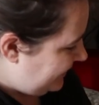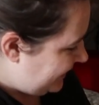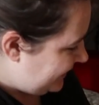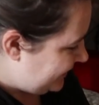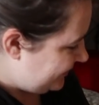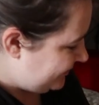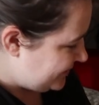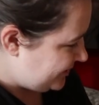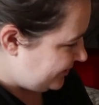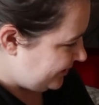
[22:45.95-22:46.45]

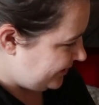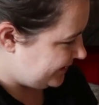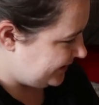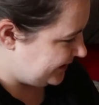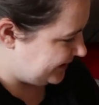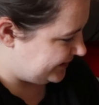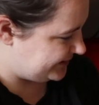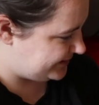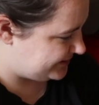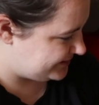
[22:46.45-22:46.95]
and it was hard to
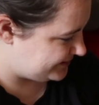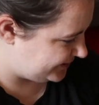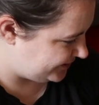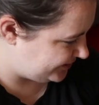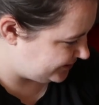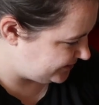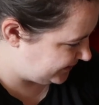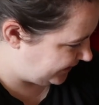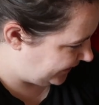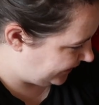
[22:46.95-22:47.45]
get the
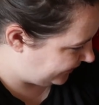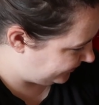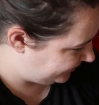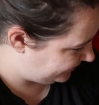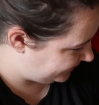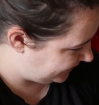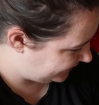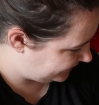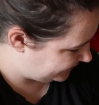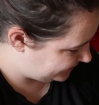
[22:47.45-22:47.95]
stickers
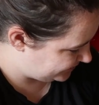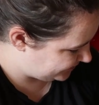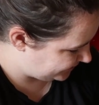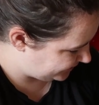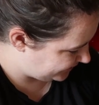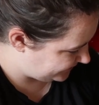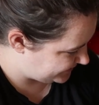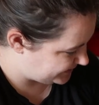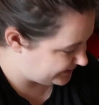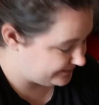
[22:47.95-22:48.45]
out, and it
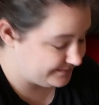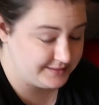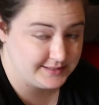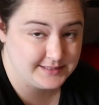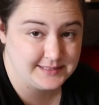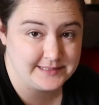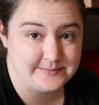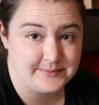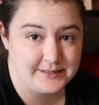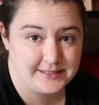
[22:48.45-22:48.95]
took up some of
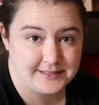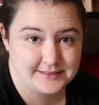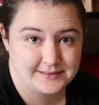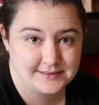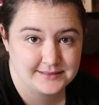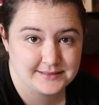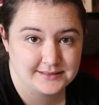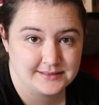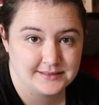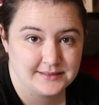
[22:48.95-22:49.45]
the
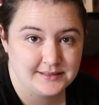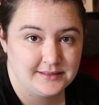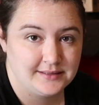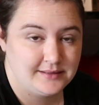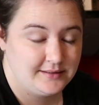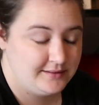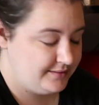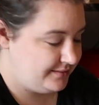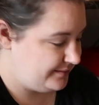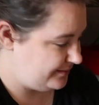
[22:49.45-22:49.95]
space
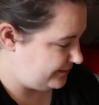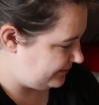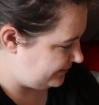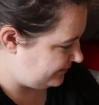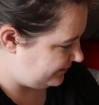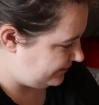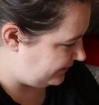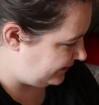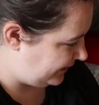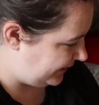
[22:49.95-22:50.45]

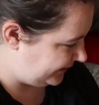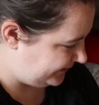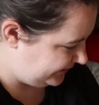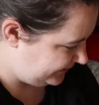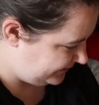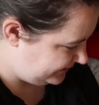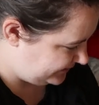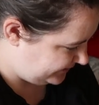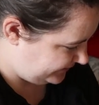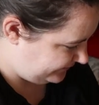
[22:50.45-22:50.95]
that I
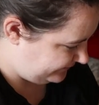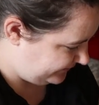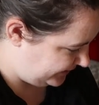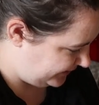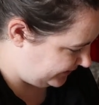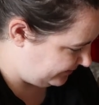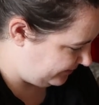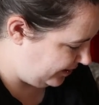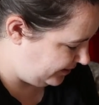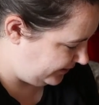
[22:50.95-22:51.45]
needed to
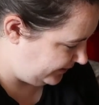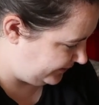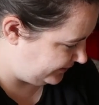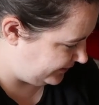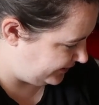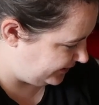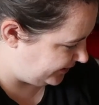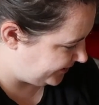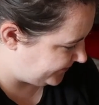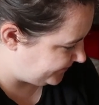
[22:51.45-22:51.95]
fit them all in
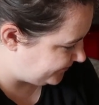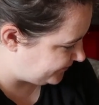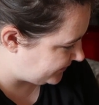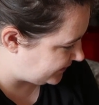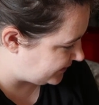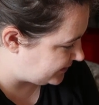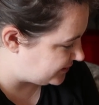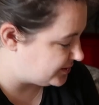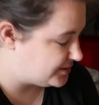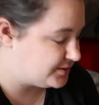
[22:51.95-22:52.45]
there.
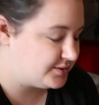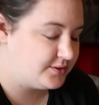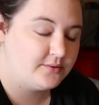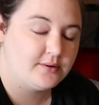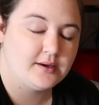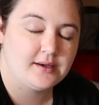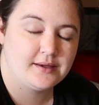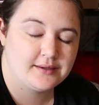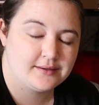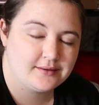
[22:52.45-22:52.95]

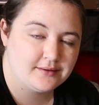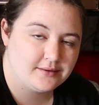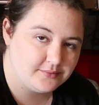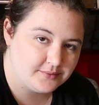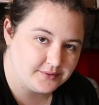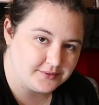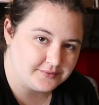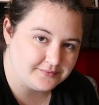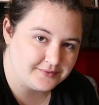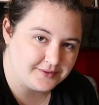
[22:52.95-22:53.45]
So I got
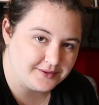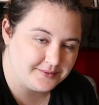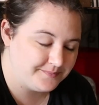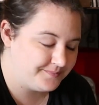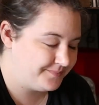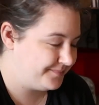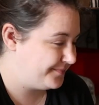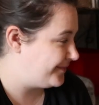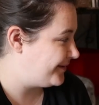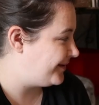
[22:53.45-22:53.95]
rid of
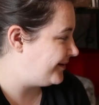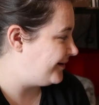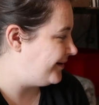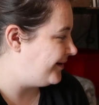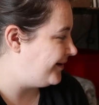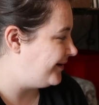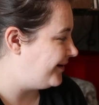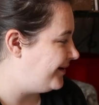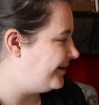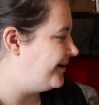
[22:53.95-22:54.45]
them.
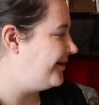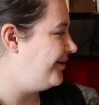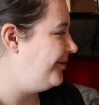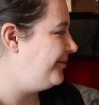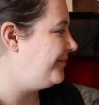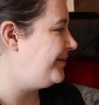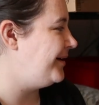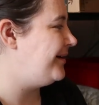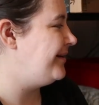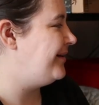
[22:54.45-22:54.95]

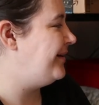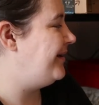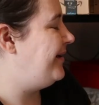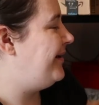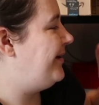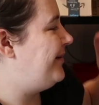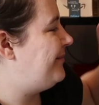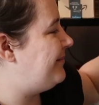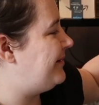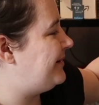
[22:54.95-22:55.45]
Oh well.
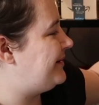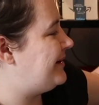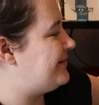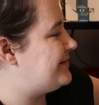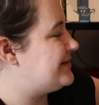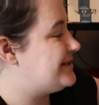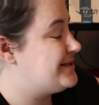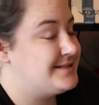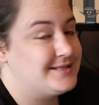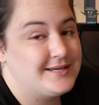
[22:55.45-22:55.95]
But now
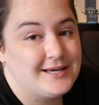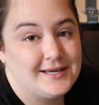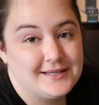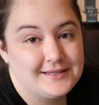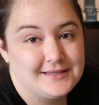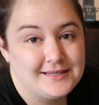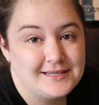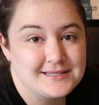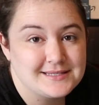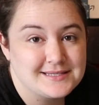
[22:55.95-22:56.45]
it's
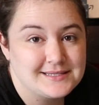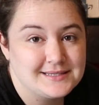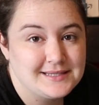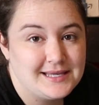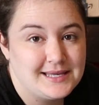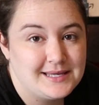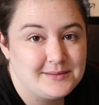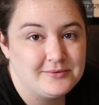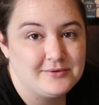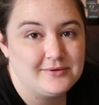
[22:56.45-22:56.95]
done, it's
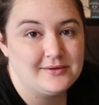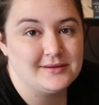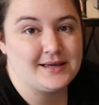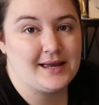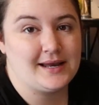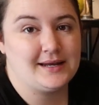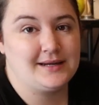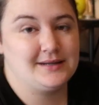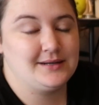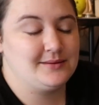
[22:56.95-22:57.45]
labeled.
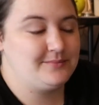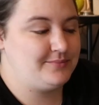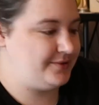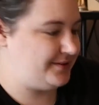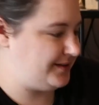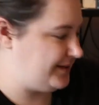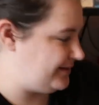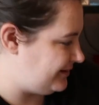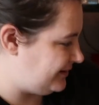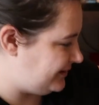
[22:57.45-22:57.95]
I ended up
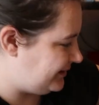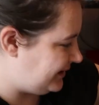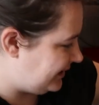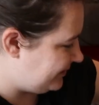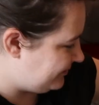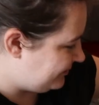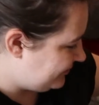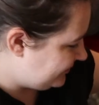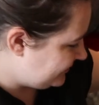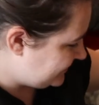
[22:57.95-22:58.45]
putting the
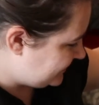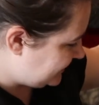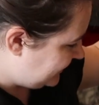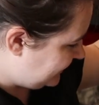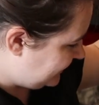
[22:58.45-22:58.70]
labels